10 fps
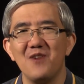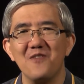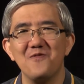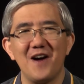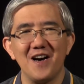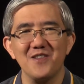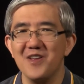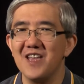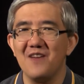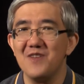our Father
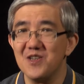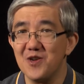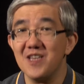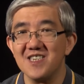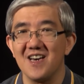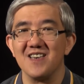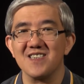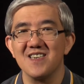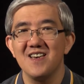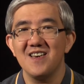in heaven treats
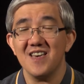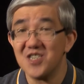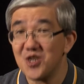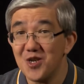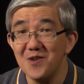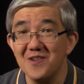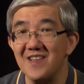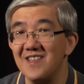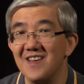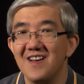us, his
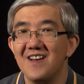children.